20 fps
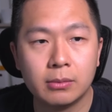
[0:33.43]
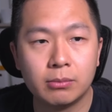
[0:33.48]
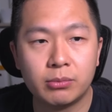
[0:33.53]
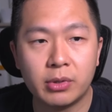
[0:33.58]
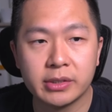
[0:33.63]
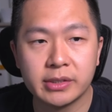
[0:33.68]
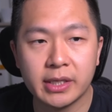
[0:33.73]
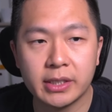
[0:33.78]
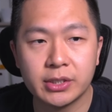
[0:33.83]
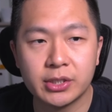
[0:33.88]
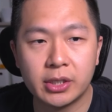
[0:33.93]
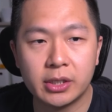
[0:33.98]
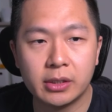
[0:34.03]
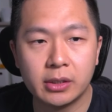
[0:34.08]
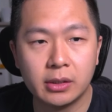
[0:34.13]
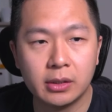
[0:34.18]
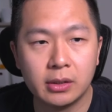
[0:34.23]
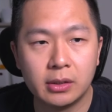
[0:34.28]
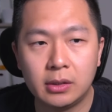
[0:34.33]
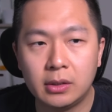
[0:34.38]
Press enter,
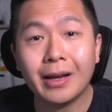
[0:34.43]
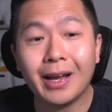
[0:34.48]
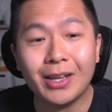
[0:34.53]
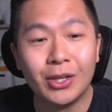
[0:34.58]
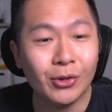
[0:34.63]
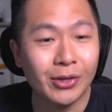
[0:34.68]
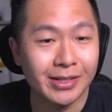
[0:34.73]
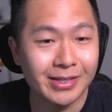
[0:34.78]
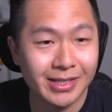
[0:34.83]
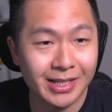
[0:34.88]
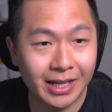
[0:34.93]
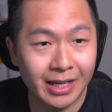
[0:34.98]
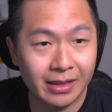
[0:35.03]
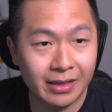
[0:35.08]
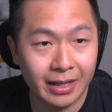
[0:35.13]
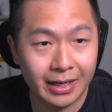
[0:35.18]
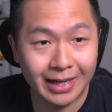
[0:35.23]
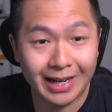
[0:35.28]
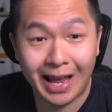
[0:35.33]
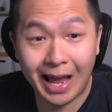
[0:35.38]
and you can see
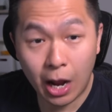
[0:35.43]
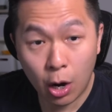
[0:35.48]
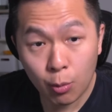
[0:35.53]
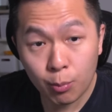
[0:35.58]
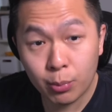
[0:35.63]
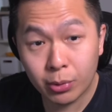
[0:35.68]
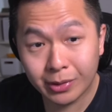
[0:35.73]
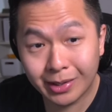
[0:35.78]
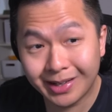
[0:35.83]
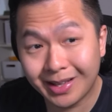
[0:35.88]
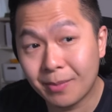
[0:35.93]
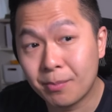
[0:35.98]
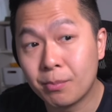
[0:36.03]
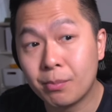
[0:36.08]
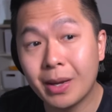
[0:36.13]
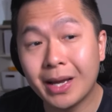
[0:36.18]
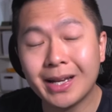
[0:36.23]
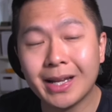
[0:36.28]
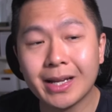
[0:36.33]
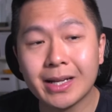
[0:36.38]
that it outputted
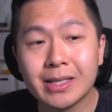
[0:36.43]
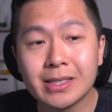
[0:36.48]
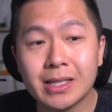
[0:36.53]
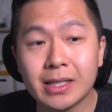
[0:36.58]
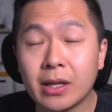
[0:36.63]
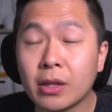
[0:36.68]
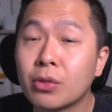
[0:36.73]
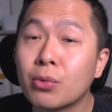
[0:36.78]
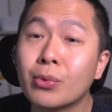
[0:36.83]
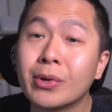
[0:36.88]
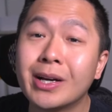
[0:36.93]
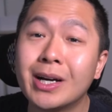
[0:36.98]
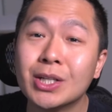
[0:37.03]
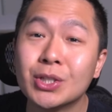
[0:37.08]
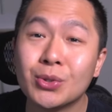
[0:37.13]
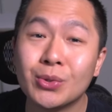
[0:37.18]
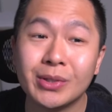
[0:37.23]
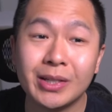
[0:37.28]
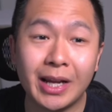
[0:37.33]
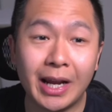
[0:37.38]
embeddings in a
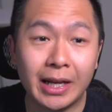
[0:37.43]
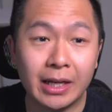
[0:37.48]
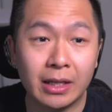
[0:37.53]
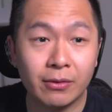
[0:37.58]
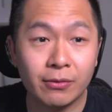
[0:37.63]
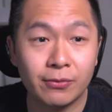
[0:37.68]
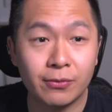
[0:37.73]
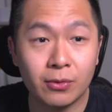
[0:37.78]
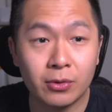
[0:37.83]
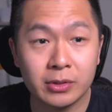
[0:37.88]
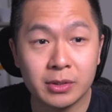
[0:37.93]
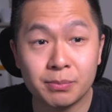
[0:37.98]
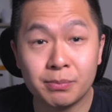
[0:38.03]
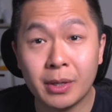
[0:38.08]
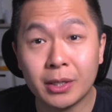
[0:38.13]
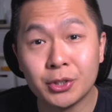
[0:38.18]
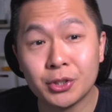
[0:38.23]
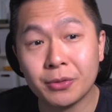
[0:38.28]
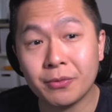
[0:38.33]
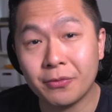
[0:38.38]
384
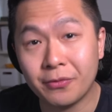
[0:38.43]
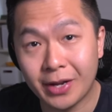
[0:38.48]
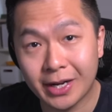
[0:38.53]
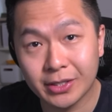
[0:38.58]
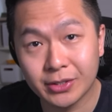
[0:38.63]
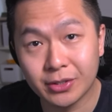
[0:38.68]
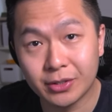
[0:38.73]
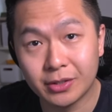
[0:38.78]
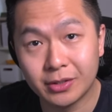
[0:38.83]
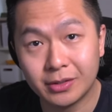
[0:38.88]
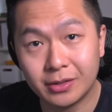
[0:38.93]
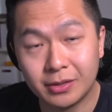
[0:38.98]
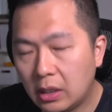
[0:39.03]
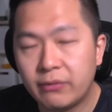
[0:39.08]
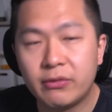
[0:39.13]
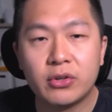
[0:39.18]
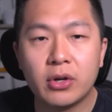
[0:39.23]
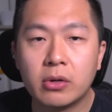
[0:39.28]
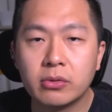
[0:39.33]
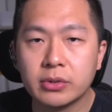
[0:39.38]
dimension vector. If
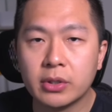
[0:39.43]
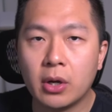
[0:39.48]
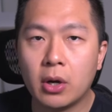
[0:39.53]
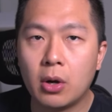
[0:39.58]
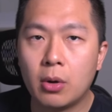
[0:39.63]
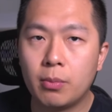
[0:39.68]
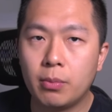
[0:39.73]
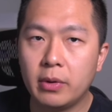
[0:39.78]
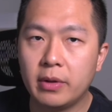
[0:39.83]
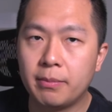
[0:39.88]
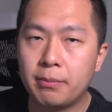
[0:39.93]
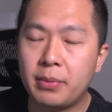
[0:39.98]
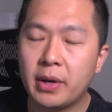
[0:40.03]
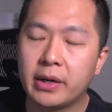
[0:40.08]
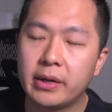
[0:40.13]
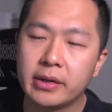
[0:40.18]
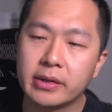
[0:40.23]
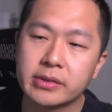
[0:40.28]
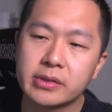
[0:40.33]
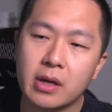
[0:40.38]
you don't know,
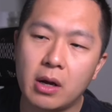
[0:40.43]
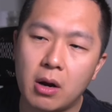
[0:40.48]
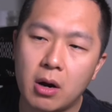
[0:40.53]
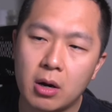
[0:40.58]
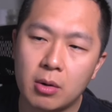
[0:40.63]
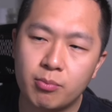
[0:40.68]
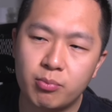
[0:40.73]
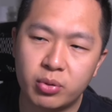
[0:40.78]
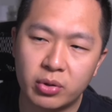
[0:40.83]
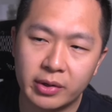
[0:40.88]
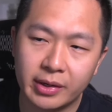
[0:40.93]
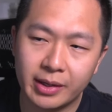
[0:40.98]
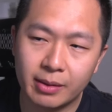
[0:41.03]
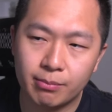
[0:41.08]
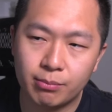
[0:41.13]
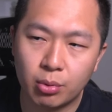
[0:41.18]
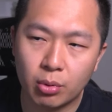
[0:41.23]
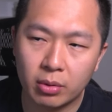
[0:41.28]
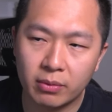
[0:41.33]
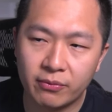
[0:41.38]
embeddings are pretty
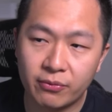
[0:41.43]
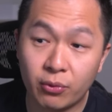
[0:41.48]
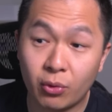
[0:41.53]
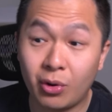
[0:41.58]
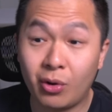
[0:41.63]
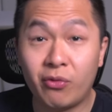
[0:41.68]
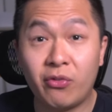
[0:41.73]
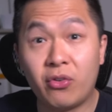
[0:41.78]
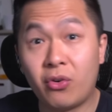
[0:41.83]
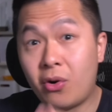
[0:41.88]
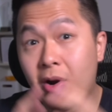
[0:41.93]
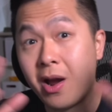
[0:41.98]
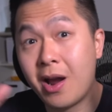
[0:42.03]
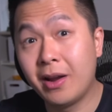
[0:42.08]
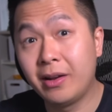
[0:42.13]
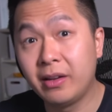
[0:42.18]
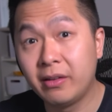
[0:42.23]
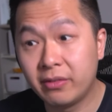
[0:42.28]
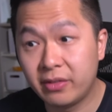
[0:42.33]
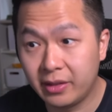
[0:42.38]
important for a
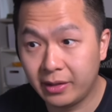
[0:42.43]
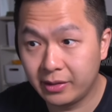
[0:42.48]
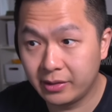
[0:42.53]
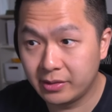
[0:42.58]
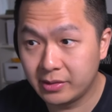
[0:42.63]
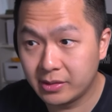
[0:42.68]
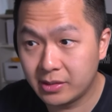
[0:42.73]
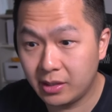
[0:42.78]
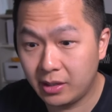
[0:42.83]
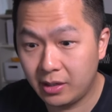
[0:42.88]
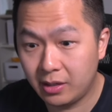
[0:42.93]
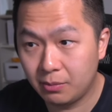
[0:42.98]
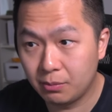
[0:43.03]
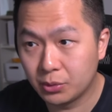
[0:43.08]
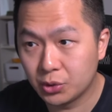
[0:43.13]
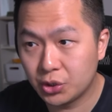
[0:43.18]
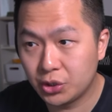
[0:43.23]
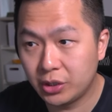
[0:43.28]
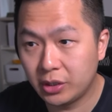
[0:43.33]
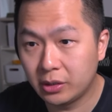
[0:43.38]
variety of things in
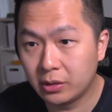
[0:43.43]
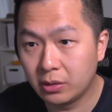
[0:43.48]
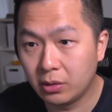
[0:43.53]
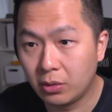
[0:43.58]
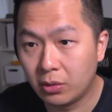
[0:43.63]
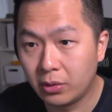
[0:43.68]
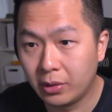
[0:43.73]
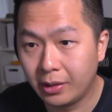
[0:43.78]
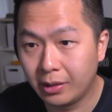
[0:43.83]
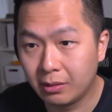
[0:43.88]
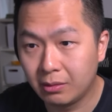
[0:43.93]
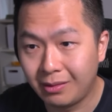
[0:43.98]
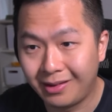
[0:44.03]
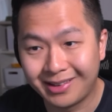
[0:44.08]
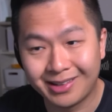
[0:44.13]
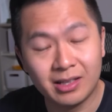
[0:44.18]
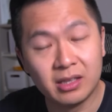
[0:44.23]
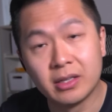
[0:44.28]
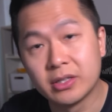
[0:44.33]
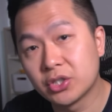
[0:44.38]
machine learning,
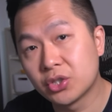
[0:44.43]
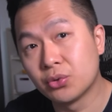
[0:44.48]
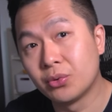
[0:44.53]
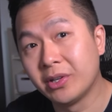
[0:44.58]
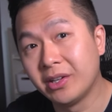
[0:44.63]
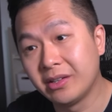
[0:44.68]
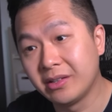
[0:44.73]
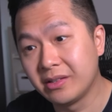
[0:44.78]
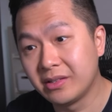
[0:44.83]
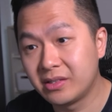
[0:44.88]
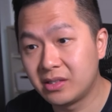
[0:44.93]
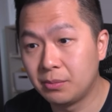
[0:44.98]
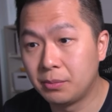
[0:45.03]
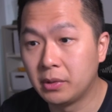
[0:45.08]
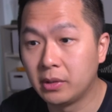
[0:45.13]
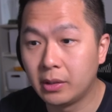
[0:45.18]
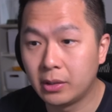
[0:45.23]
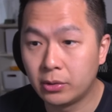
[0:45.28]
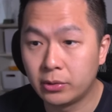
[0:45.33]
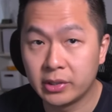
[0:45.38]
like clustering,
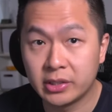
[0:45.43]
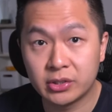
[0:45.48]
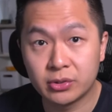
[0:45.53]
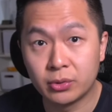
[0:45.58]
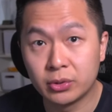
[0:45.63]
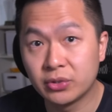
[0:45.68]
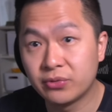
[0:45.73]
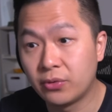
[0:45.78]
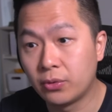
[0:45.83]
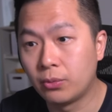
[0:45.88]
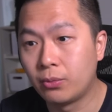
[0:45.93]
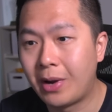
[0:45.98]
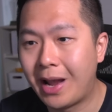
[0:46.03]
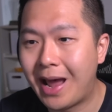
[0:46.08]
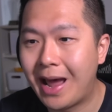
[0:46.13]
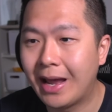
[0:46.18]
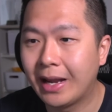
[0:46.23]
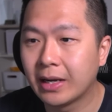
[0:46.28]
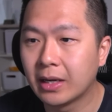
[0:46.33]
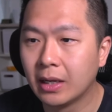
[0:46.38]
similarity search for
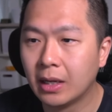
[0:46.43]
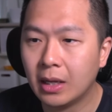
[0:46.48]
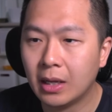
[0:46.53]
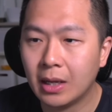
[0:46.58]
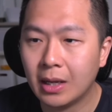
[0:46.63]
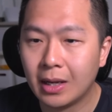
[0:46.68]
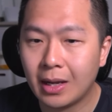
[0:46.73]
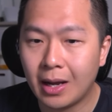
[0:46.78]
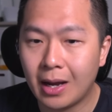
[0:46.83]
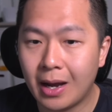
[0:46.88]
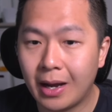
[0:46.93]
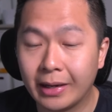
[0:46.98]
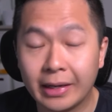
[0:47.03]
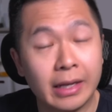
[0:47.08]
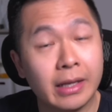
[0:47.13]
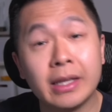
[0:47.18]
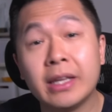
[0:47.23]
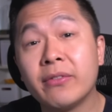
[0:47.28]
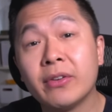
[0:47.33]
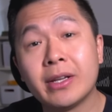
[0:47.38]
RAG,
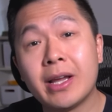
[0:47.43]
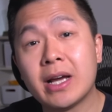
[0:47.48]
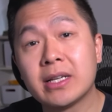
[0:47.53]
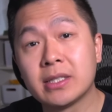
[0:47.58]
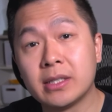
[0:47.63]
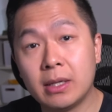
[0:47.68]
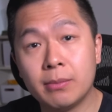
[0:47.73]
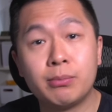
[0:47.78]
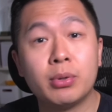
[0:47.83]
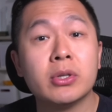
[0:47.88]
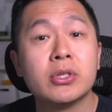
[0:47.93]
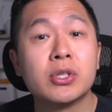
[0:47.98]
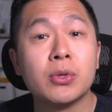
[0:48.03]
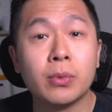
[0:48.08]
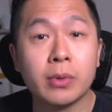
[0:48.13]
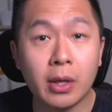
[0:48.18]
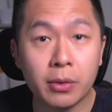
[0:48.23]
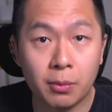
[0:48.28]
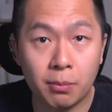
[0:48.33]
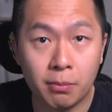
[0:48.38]
and even as an input to another